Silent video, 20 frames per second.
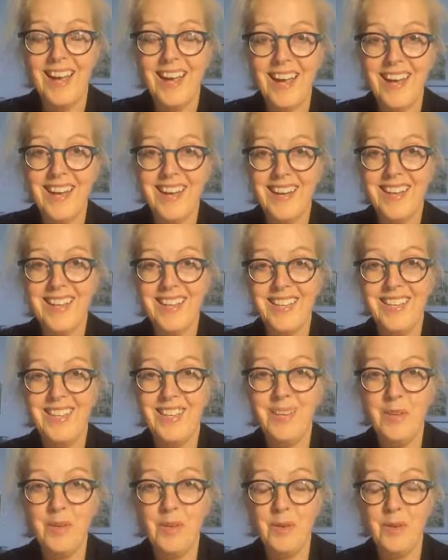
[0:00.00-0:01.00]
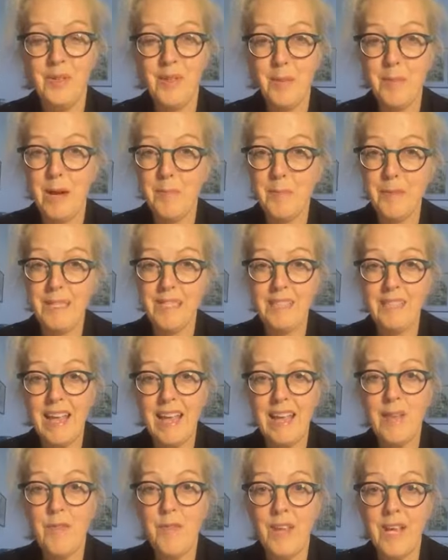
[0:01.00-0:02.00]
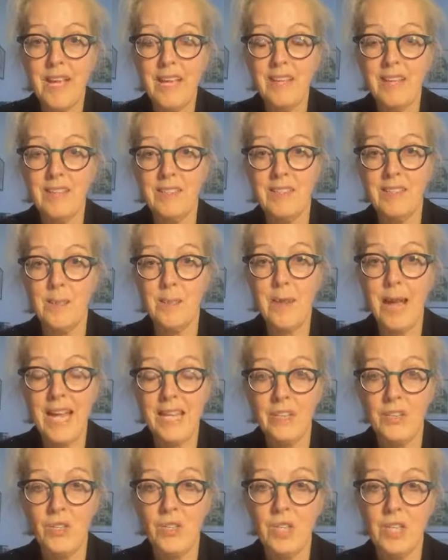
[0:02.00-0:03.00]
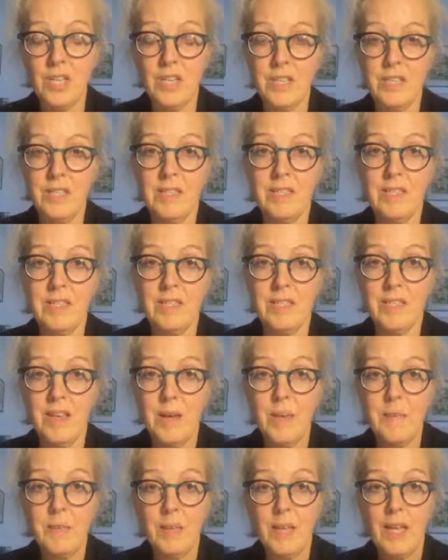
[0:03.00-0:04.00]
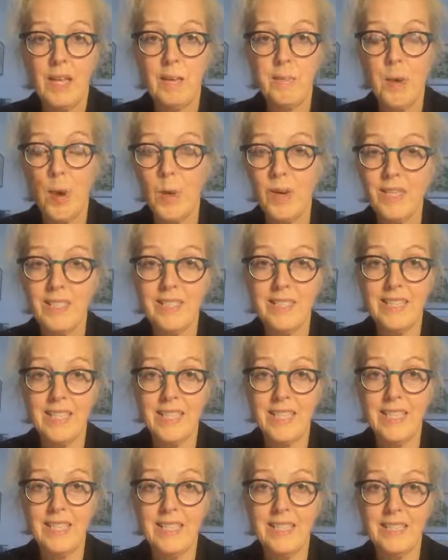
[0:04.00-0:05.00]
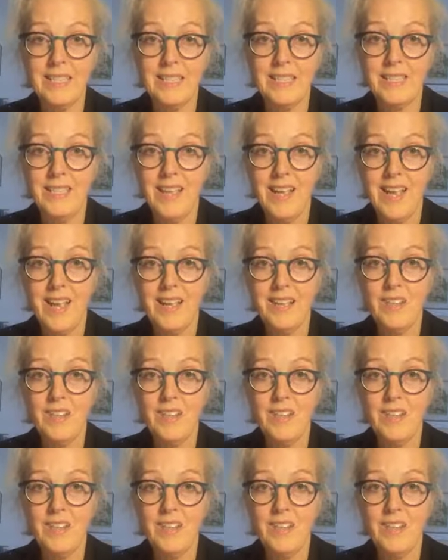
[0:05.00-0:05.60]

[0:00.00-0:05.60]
There might be savings, pensions, policies,